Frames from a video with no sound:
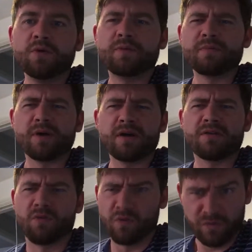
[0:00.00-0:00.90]
Would be
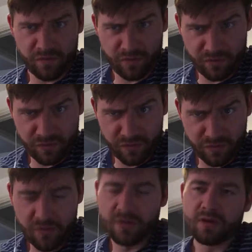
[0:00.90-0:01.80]
my thoughts.
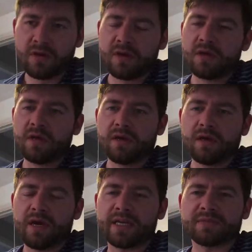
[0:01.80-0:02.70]

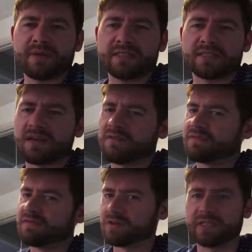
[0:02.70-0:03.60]
X-Men
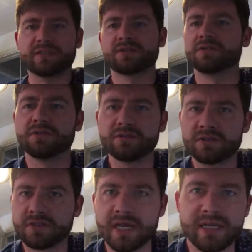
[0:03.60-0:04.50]
stuff has run its
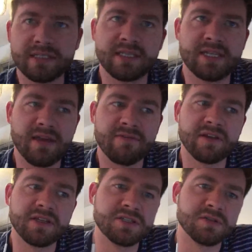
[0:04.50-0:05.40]
course. That is
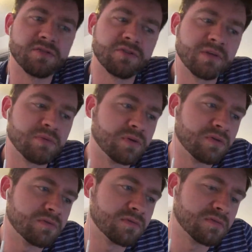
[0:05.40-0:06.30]
definitely due a
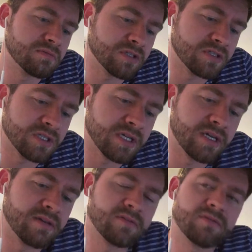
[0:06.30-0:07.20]
reboot. Much as
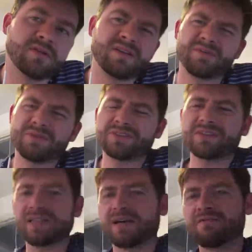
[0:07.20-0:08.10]
I
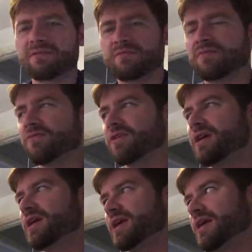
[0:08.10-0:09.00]
love them,
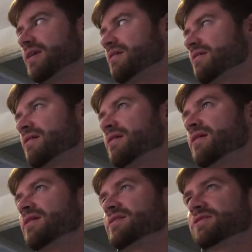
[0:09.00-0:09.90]
really,
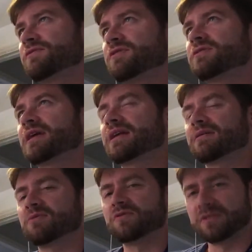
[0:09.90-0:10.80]
there's a few
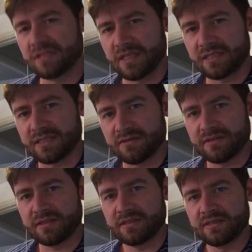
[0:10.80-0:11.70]
standout movies in that
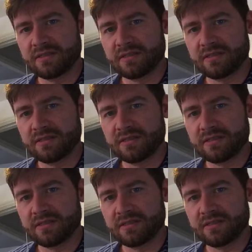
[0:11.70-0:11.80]
series.